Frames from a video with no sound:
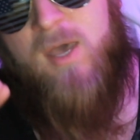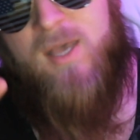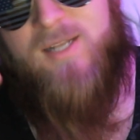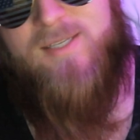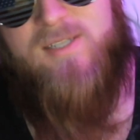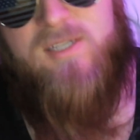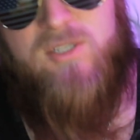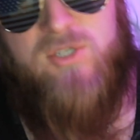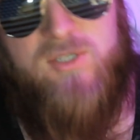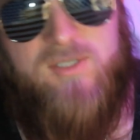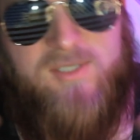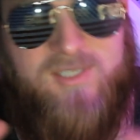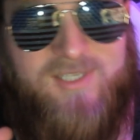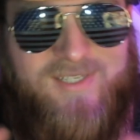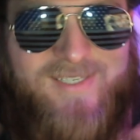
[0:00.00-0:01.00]

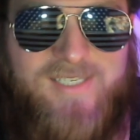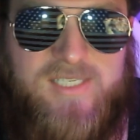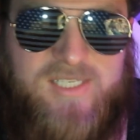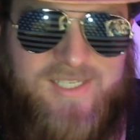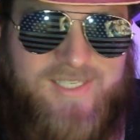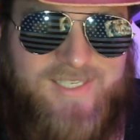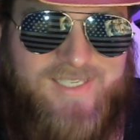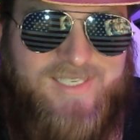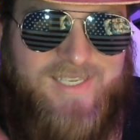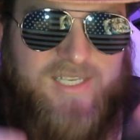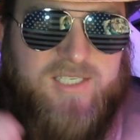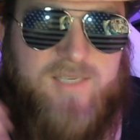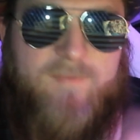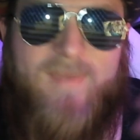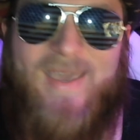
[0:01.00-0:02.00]

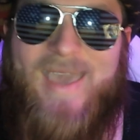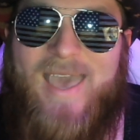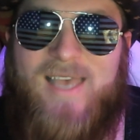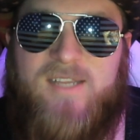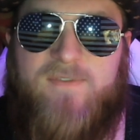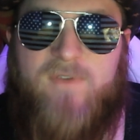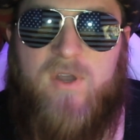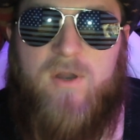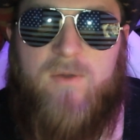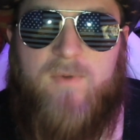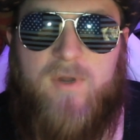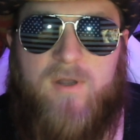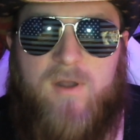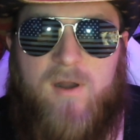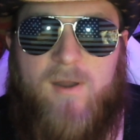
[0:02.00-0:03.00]
it's a big ass
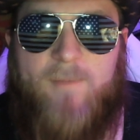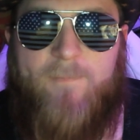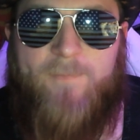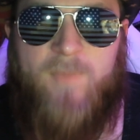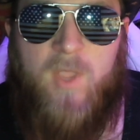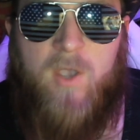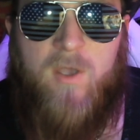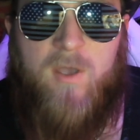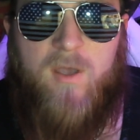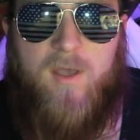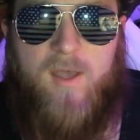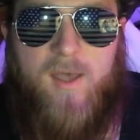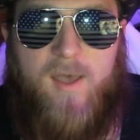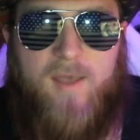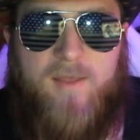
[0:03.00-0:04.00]
firework. All right.
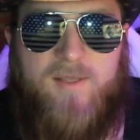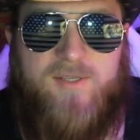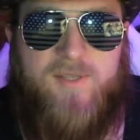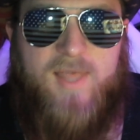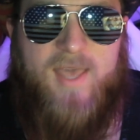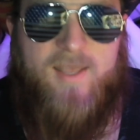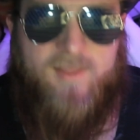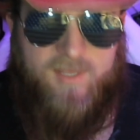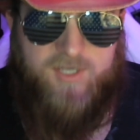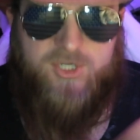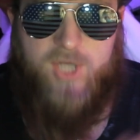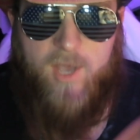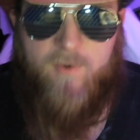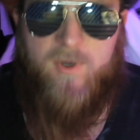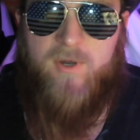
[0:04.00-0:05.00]
So they
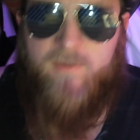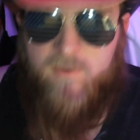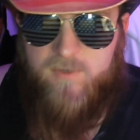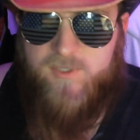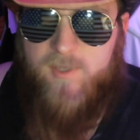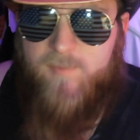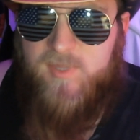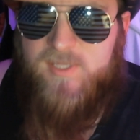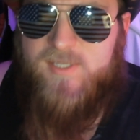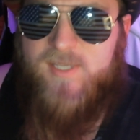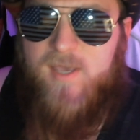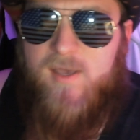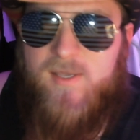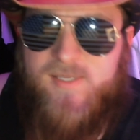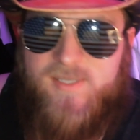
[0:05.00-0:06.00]
shot one of those up in the
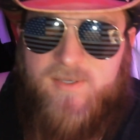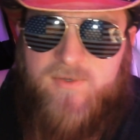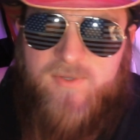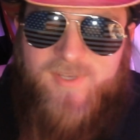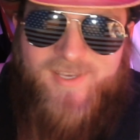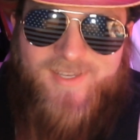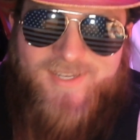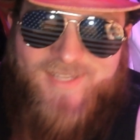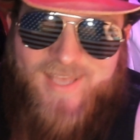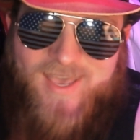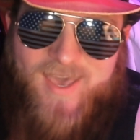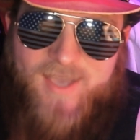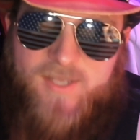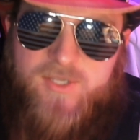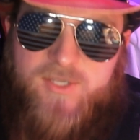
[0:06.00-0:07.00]
sky, signaling an attack